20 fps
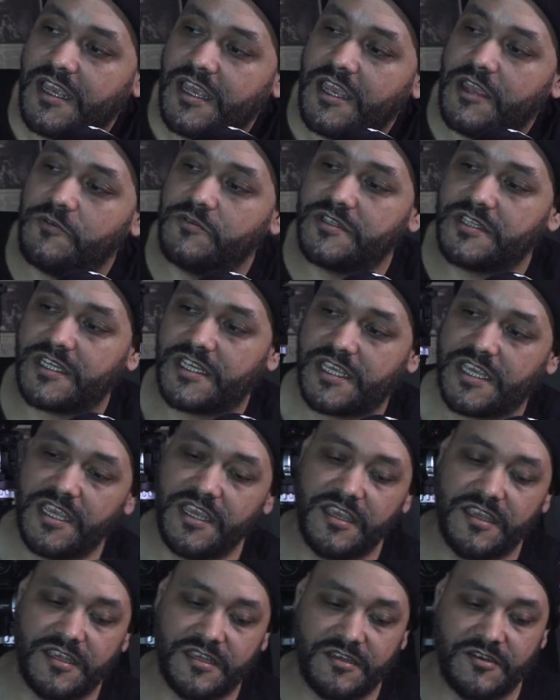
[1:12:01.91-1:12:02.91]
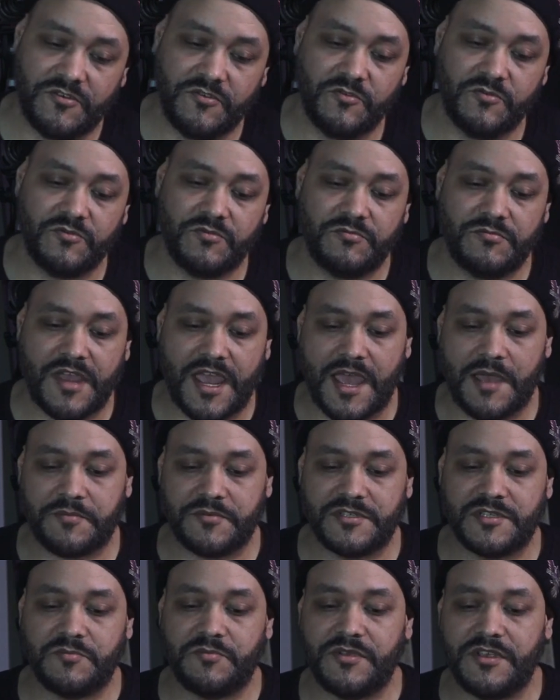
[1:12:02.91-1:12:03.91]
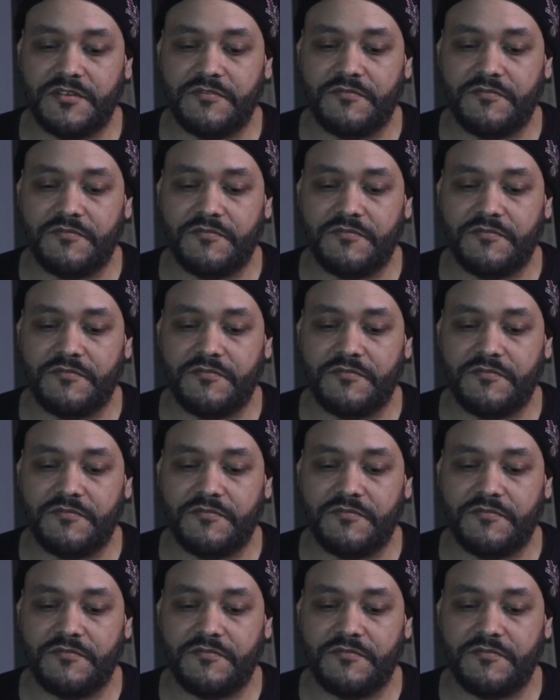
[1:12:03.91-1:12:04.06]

It was a kid who happens to be a